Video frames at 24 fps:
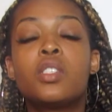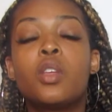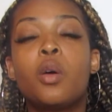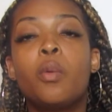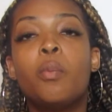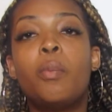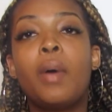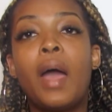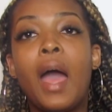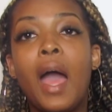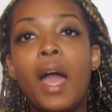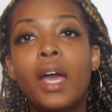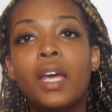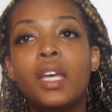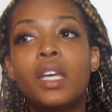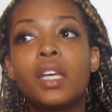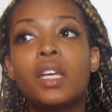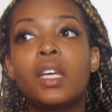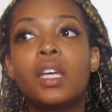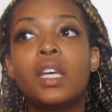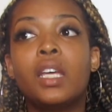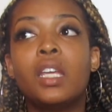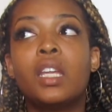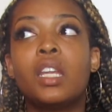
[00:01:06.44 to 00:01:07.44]
so back
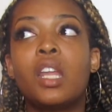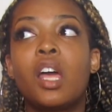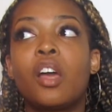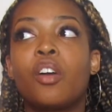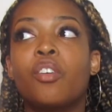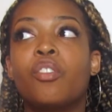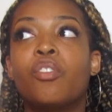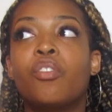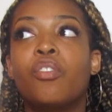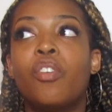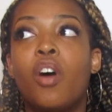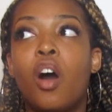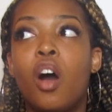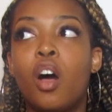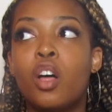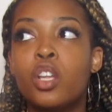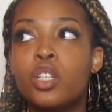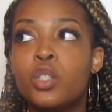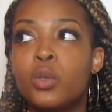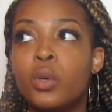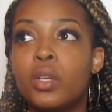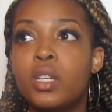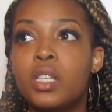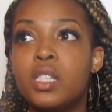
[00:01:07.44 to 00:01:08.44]
in like fall
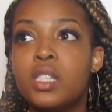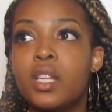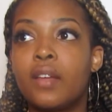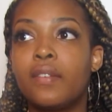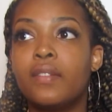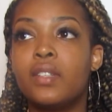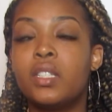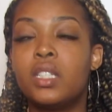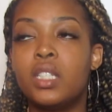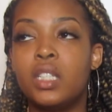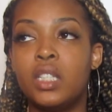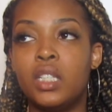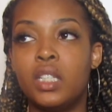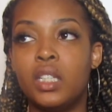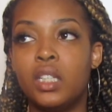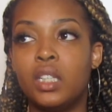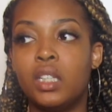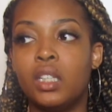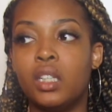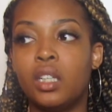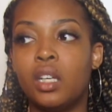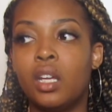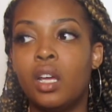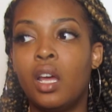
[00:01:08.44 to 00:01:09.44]

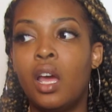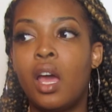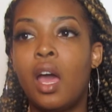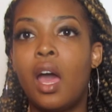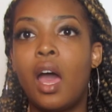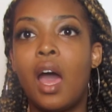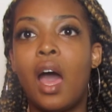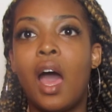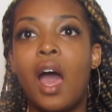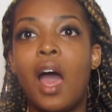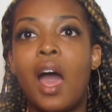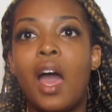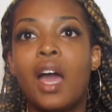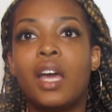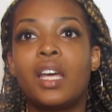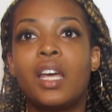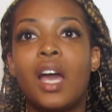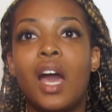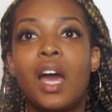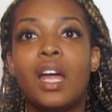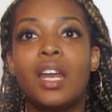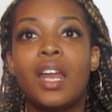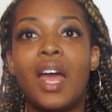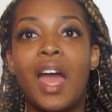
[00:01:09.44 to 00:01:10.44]
2017, I
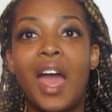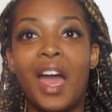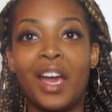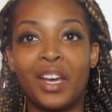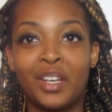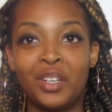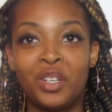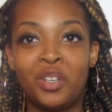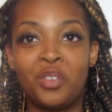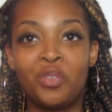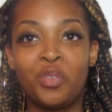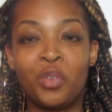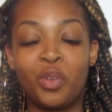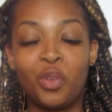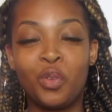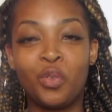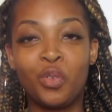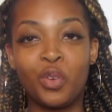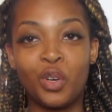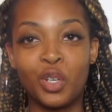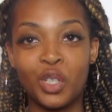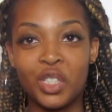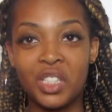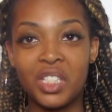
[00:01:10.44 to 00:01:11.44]
got acne for the
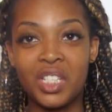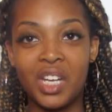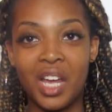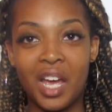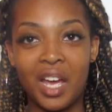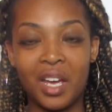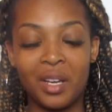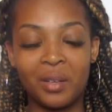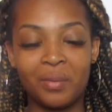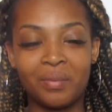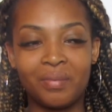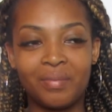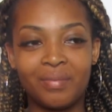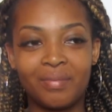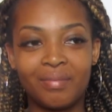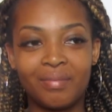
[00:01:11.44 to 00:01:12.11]
first time.